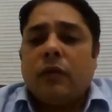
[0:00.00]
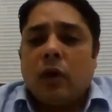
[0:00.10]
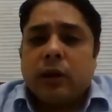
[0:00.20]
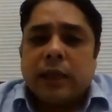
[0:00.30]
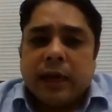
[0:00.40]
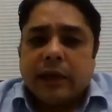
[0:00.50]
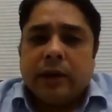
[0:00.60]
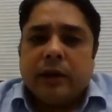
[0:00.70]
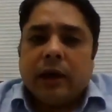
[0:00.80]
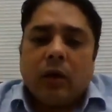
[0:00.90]
for that
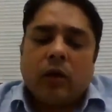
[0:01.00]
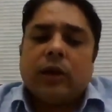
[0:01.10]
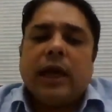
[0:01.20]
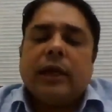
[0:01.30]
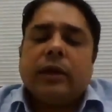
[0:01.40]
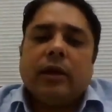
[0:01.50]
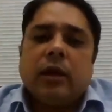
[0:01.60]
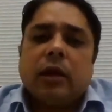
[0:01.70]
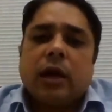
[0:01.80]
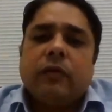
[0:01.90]
area or that
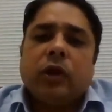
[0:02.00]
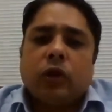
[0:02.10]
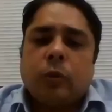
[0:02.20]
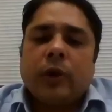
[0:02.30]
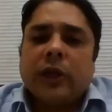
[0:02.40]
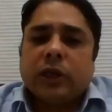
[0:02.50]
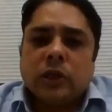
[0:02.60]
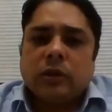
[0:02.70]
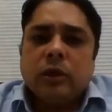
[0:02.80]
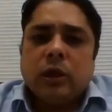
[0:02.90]
coverage of
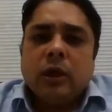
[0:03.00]
protection.